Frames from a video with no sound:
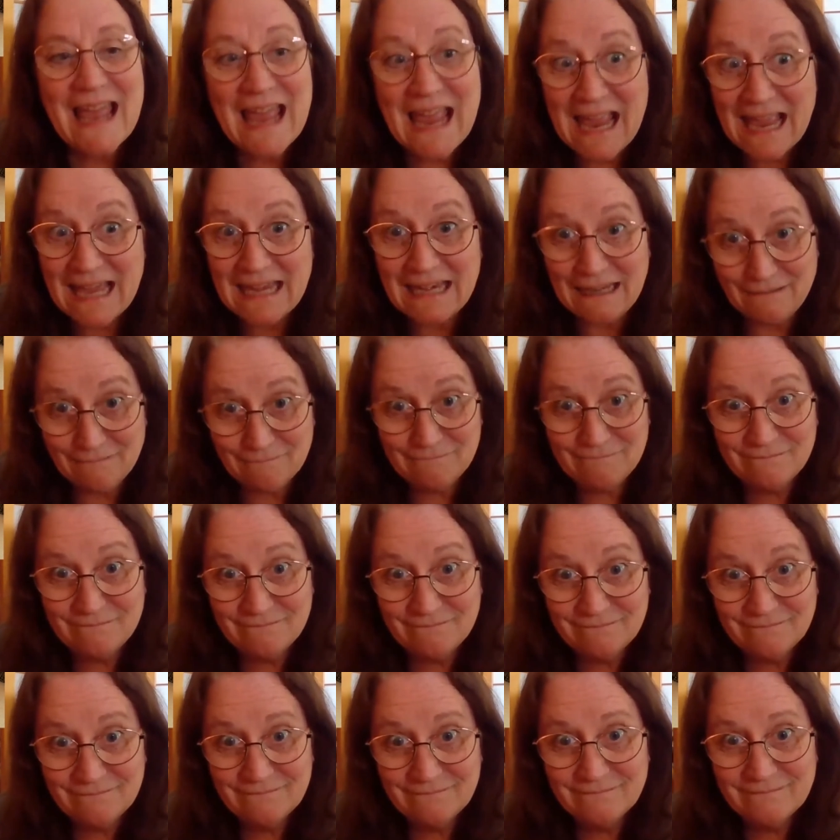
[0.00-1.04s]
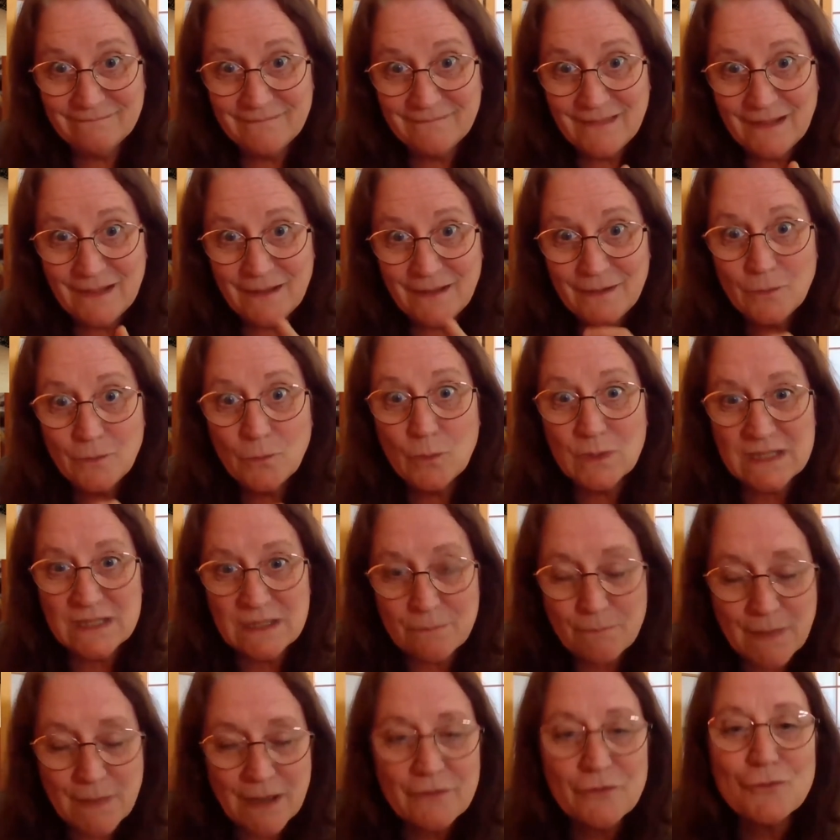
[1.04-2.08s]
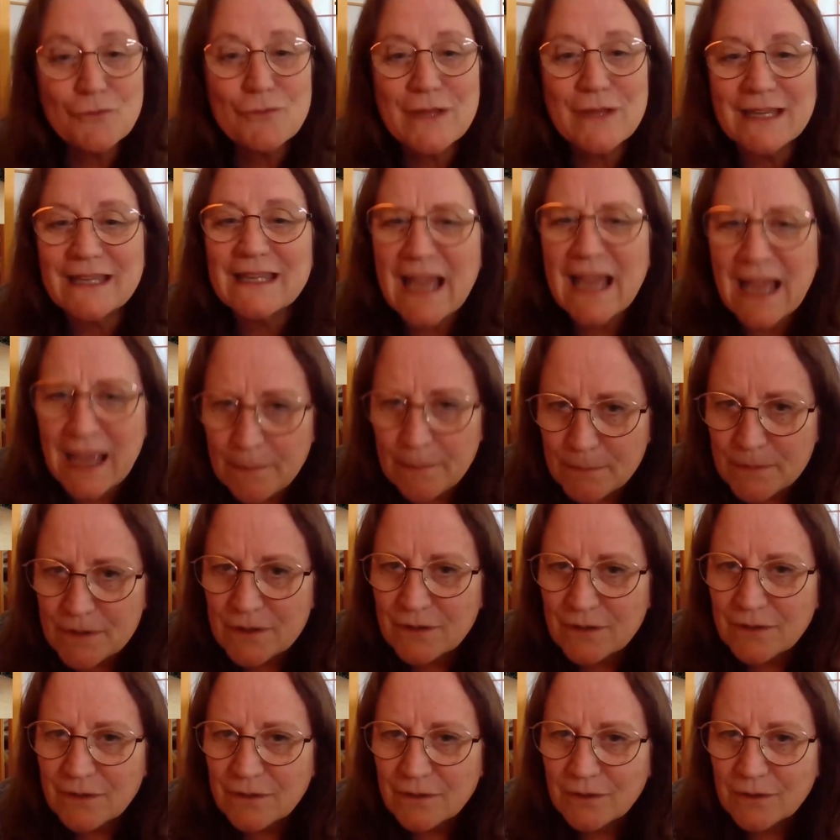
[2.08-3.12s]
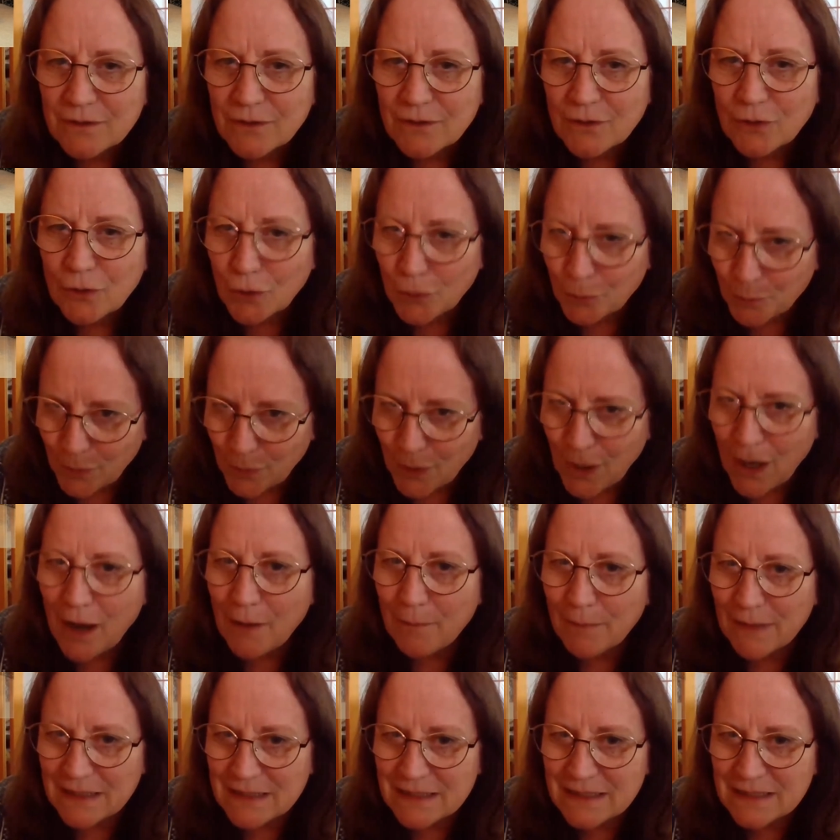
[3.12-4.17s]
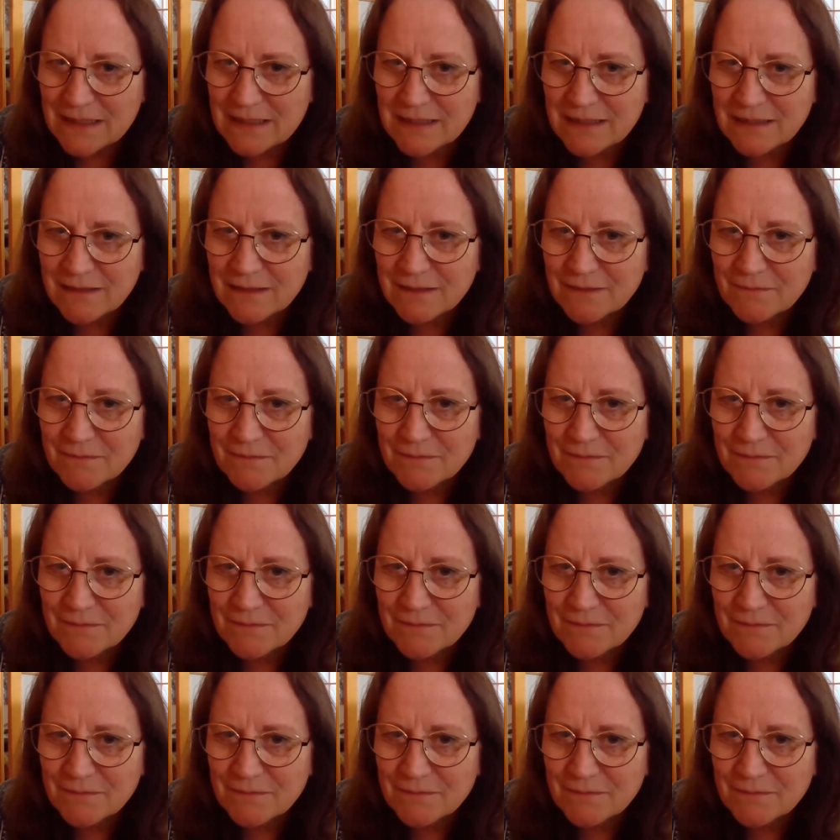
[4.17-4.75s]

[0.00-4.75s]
Hannah was a mother that kept her promise.